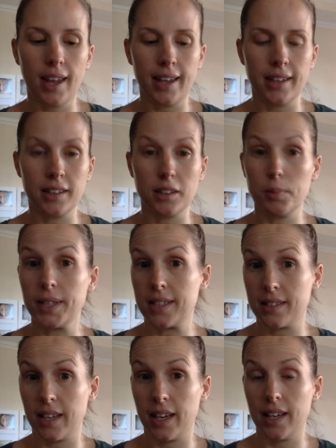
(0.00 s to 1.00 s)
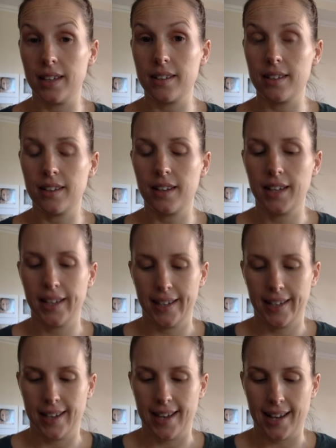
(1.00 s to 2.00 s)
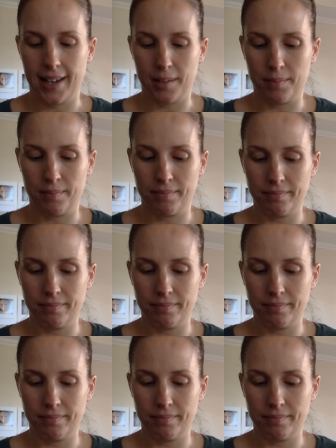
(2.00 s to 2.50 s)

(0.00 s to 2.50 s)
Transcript: and a little bit scared. Um,